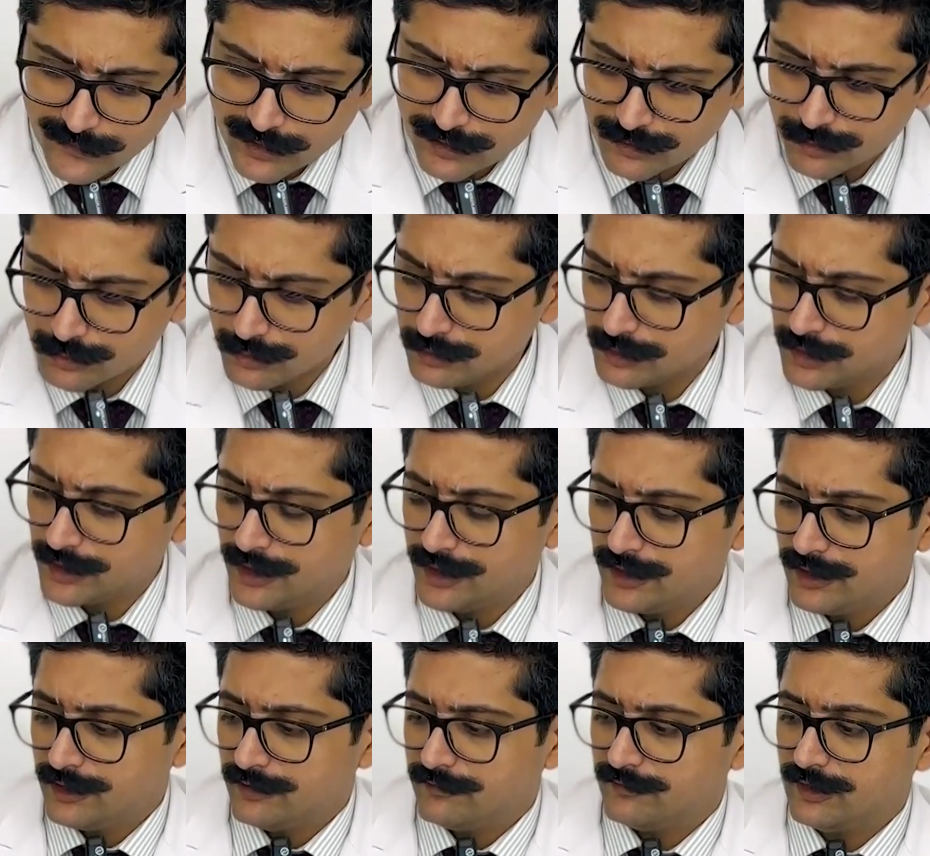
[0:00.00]
So
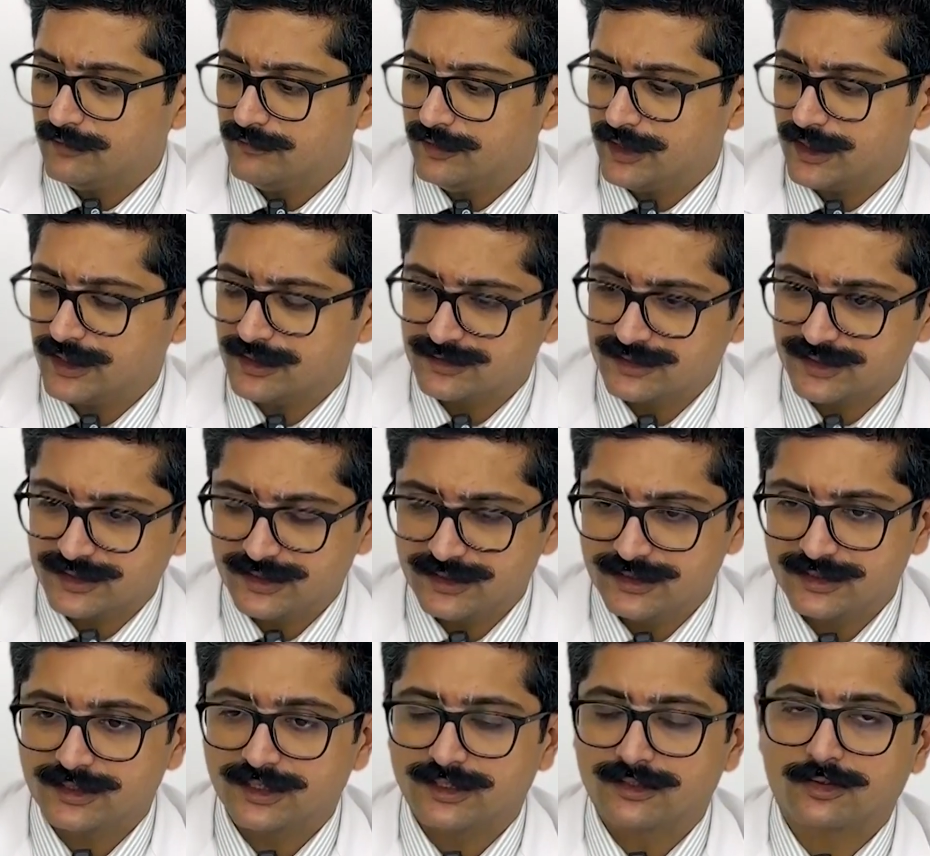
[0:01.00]
when we
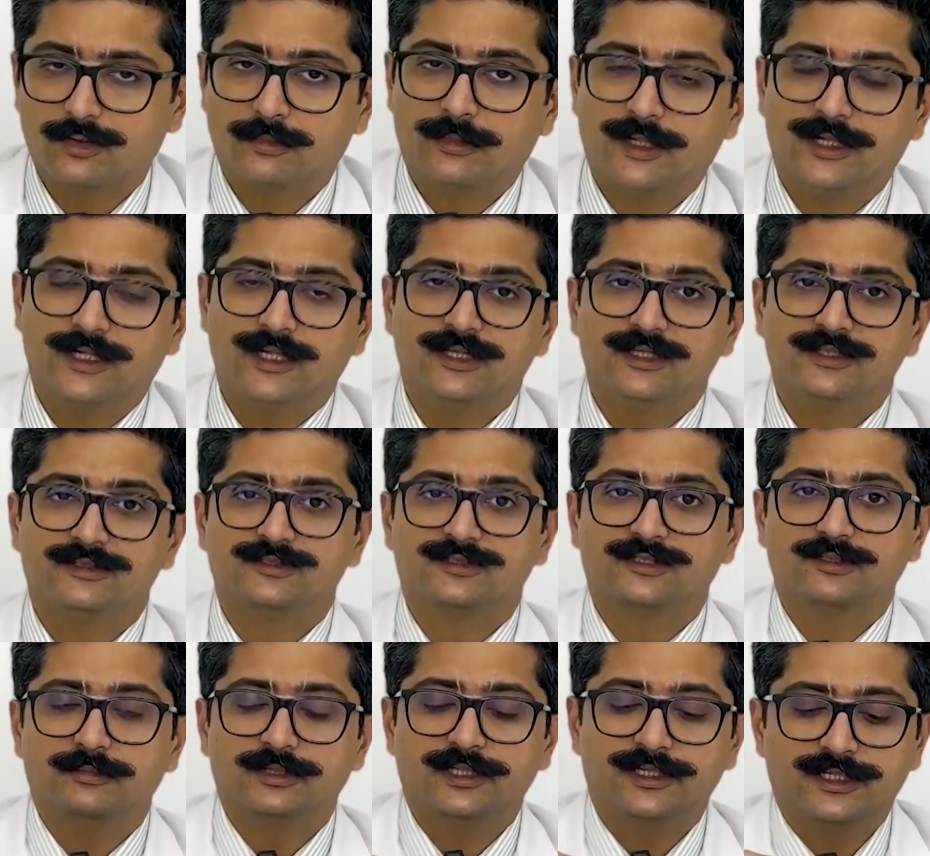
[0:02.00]
consider a traumatic
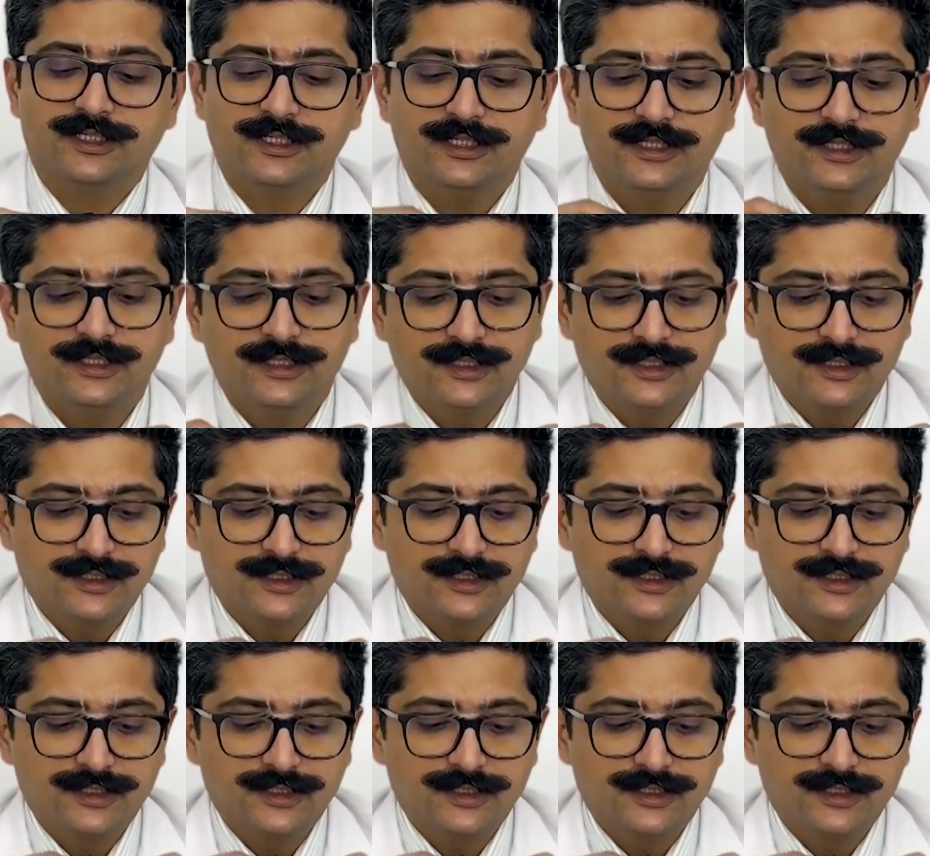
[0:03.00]
instability,